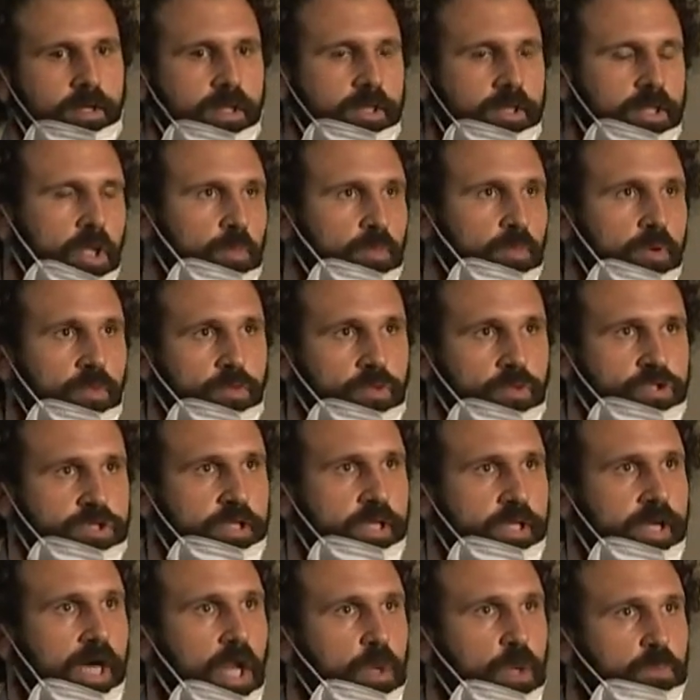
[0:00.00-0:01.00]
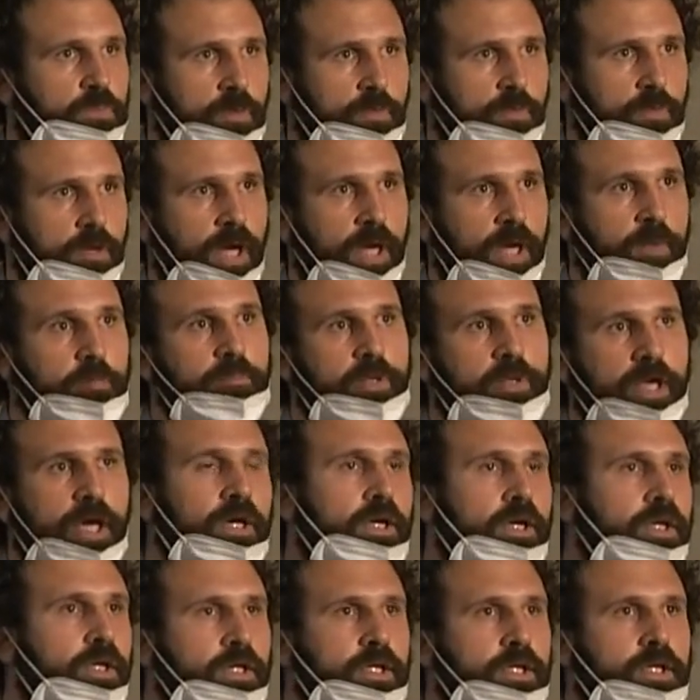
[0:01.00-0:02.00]
First question is more
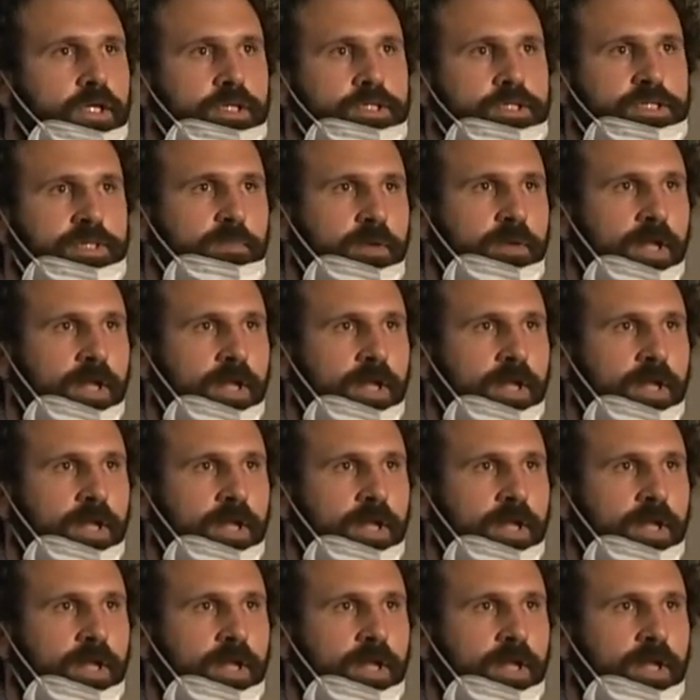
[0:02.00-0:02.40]
general.